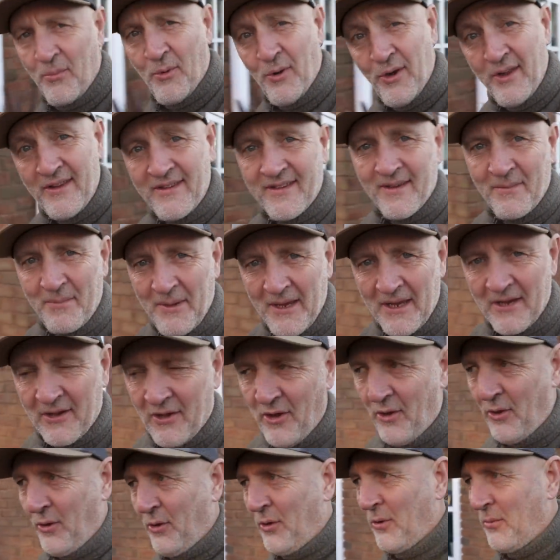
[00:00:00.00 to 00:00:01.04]
but it's a bit
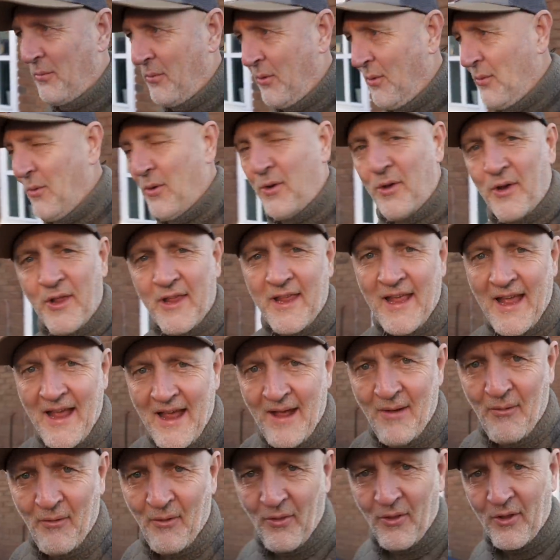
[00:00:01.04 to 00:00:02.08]
cold, but we're going to get
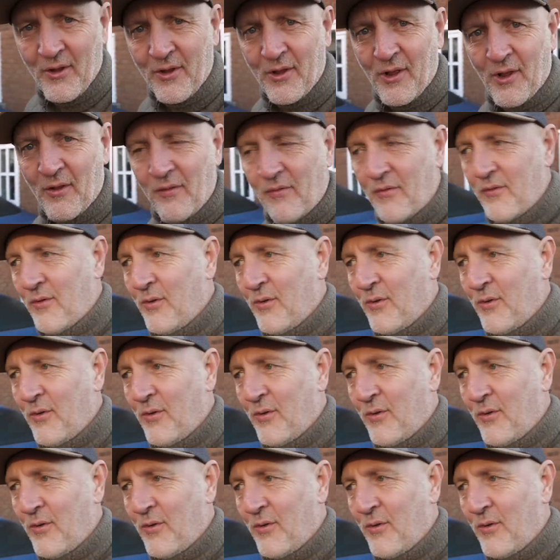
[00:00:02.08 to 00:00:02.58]
out on the golf